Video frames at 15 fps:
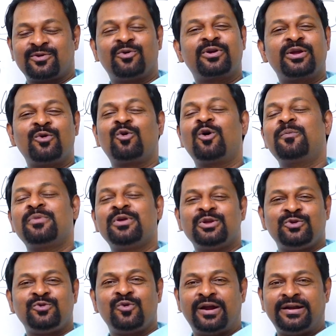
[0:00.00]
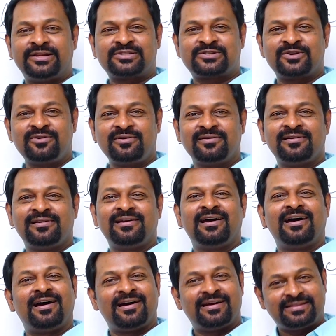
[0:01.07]
Okay, hope you understood
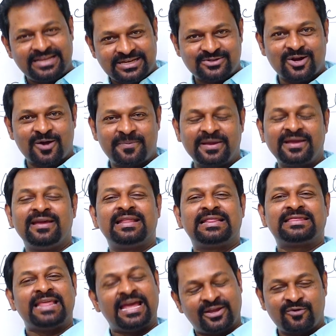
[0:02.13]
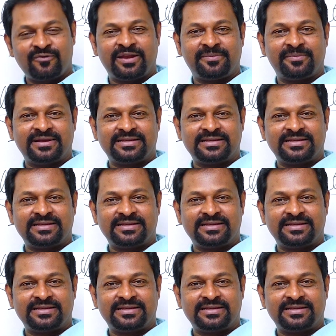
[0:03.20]
this topic. Thank you very